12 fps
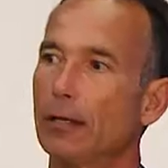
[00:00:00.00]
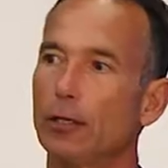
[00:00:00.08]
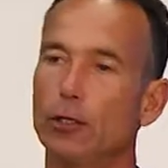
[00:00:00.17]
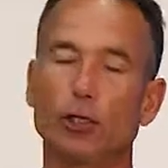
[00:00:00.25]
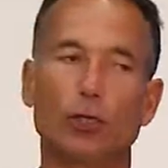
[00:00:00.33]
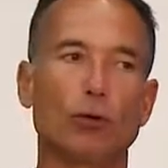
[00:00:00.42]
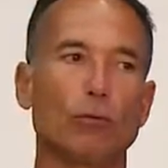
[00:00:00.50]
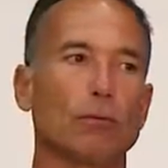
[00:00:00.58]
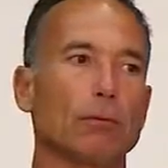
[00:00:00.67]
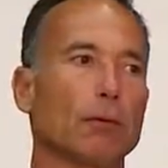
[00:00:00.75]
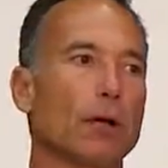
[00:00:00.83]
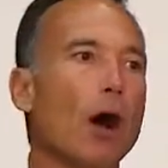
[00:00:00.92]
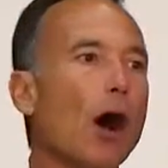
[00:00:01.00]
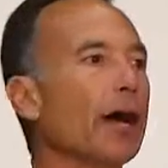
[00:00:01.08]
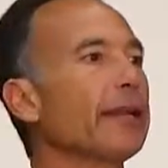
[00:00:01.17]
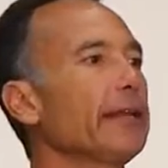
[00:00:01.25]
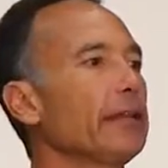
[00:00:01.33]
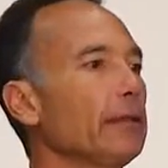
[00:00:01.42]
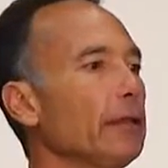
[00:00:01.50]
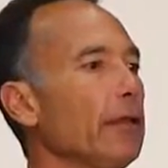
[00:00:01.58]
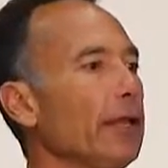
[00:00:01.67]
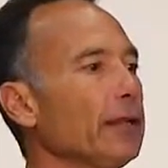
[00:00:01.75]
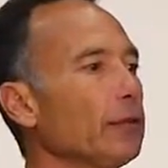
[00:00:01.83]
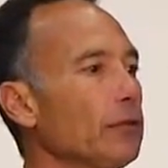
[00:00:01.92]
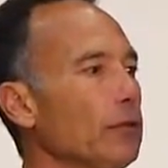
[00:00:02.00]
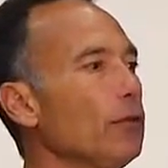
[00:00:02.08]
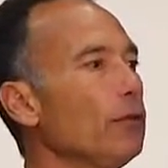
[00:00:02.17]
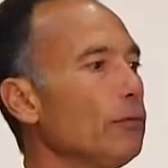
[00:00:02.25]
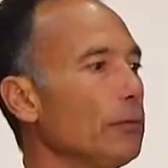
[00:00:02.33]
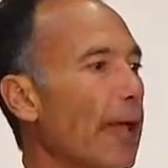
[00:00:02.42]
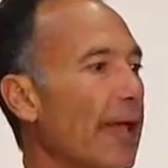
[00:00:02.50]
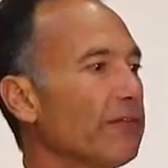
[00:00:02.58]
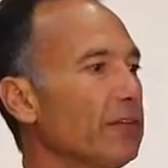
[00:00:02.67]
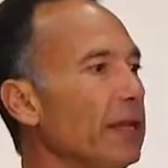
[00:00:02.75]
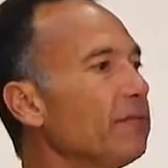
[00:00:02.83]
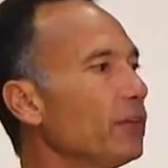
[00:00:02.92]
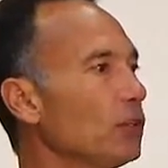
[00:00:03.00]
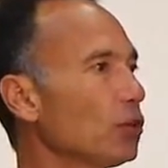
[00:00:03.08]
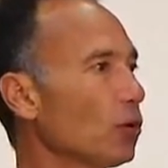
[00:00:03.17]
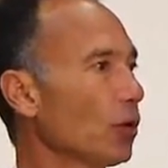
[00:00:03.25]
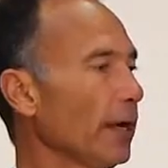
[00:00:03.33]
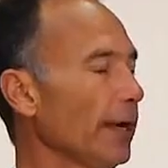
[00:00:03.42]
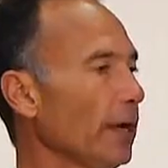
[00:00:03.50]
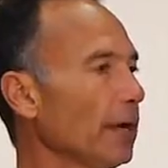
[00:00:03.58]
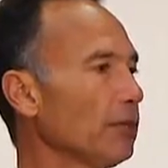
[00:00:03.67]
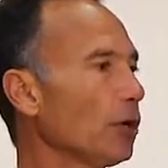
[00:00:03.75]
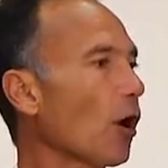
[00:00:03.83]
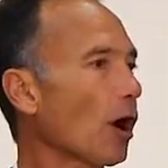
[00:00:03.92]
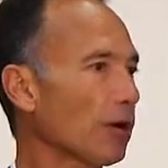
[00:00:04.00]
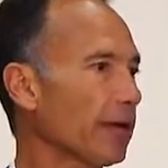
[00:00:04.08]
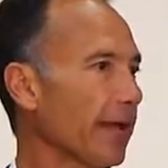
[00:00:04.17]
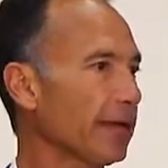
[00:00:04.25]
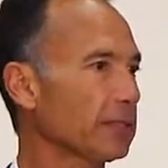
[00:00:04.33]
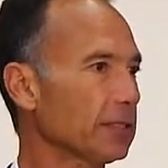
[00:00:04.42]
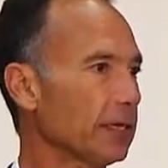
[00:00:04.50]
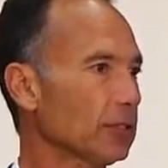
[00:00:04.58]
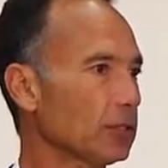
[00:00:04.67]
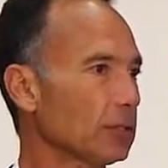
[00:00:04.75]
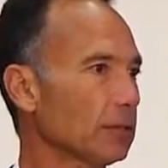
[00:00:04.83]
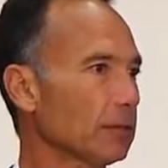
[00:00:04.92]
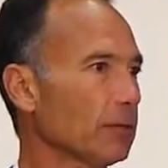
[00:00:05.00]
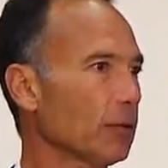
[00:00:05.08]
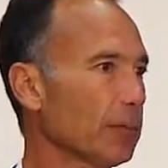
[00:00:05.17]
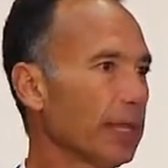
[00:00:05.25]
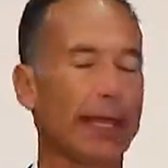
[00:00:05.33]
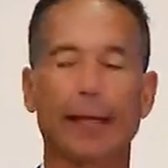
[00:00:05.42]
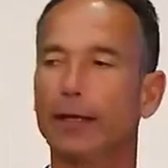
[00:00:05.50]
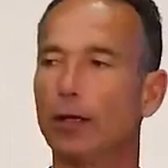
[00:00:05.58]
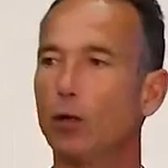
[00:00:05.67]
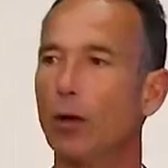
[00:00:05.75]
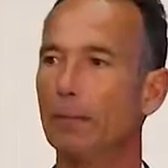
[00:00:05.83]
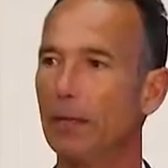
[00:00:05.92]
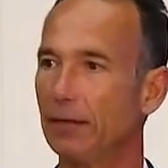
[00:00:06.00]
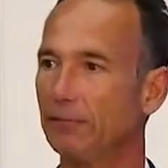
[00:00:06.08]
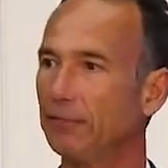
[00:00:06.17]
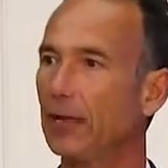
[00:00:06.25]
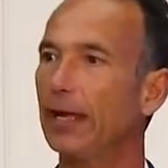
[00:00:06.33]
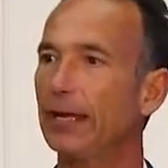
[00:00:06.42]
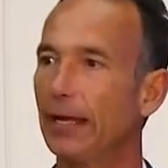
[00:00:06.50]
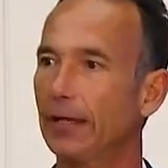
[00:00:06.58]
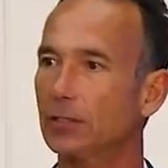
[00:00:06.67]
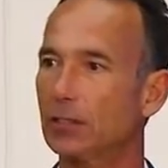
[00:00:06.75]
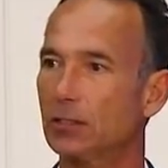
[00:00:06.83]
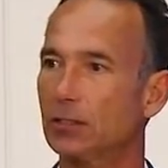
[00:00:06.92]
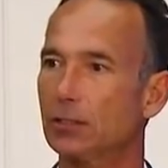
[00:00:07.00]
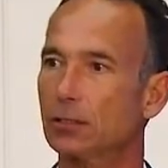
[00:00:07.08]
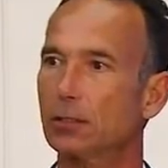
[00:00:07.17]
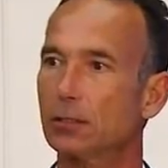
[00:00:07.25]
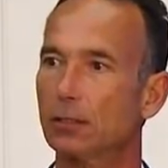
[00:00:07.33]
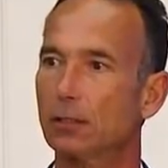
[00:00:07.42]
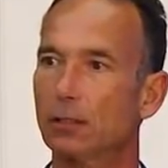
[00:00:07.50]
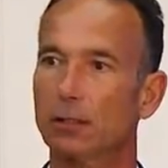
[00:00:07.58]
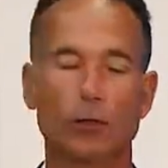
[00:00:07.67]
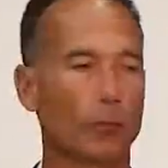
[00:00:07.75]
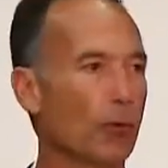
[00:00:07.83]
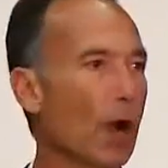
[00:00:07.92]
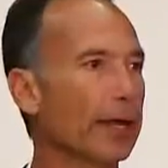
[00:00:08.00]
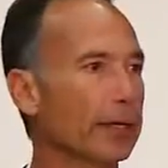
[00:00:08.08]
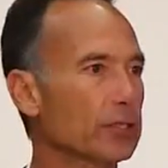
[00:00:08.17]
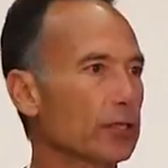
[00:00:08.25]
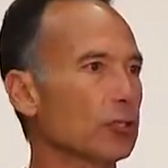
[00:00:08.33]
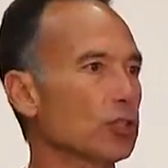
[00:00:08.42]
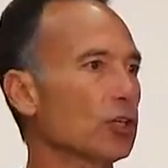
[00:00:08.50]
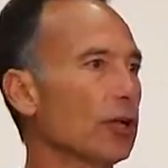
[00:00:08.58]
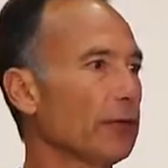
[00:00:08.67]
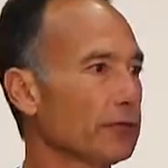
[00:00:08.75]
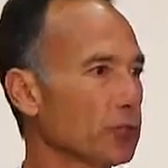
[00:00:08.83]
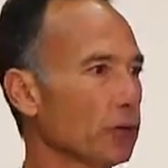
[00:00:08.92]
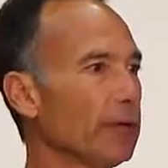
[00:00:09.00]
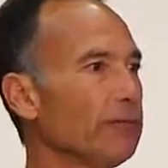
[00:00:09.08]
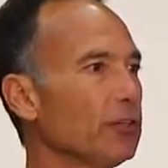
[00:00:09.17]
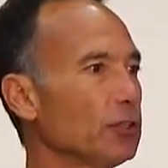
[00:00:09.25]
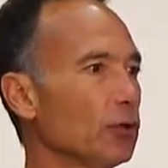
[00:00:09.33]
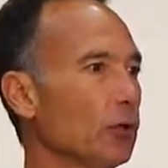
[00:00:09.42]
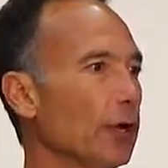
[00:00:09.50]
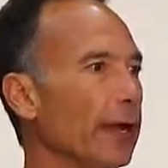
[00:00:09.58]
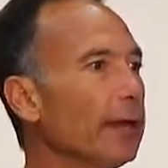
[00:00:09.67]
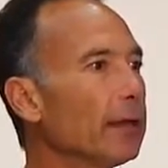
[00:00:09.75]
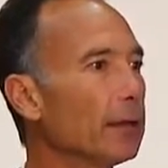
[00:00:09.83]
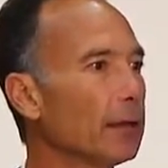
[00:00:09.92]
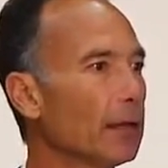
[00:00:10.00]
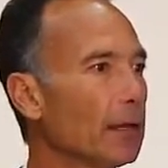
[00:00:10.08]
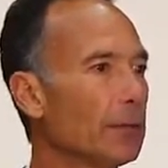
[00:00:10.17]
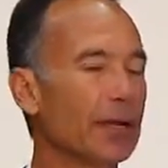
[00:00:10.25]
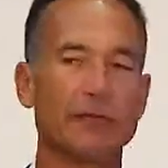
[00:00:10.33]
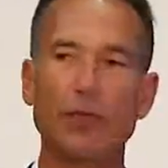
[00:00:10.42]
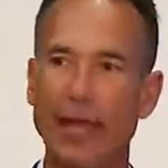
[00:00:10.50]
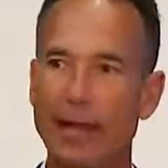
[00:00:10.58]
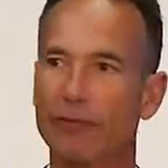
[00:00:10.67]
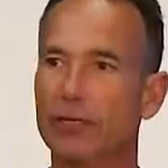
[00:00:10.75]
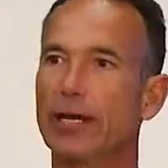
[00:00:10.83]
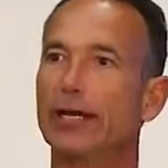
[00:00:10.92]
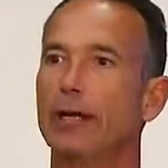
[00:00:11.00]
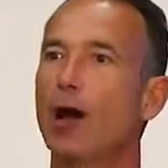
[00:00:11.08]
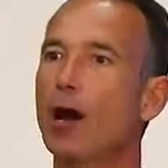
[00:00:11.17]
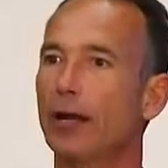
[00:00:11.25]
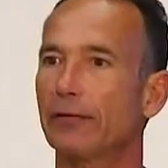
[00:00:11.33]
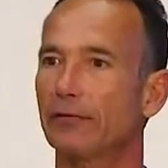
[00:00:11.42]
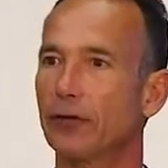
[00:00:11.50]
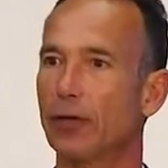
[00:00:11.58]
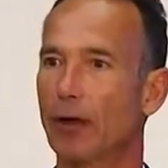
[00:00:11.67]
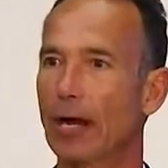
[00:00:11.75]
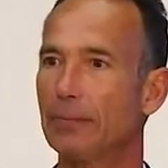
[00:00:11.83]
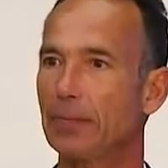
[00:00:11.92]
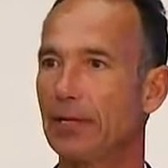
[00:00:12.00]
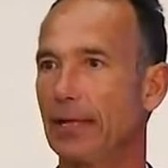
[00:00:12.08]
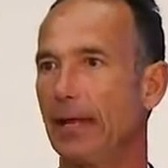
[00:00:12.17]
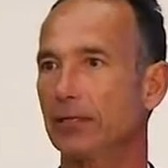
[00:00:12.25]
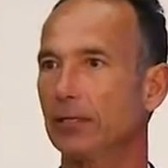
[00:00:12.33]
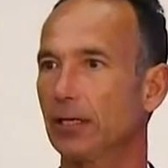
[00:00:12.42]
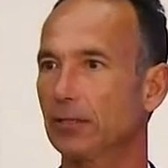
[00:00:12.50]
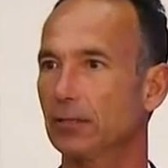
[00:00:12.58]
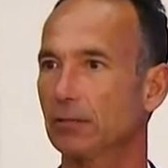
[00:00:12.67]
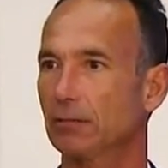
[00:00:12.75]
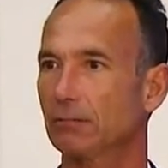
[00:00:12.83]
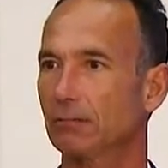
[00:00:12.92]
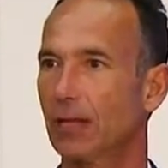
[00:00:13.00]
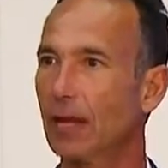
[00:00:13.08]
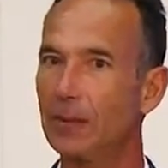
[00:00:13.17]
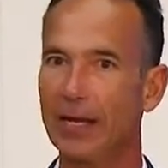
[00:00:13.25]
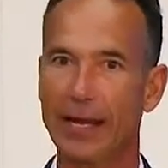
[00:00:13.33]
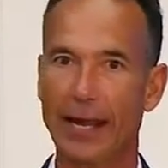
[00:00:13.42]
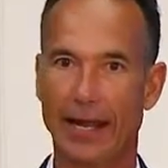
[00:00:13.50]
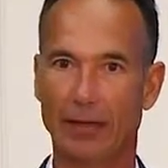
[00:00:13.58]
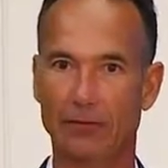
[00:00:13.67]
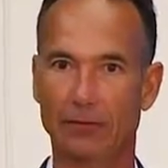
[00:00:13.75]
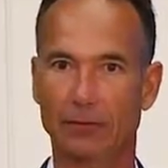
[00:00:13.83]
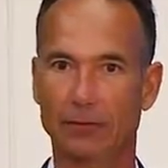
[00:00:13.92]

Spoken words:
You audit and you have an inventory of your hard assets, your plant, equipment, finances, your products on shelves, your inventory. But have you ever done an audit for your IP assets? How many have?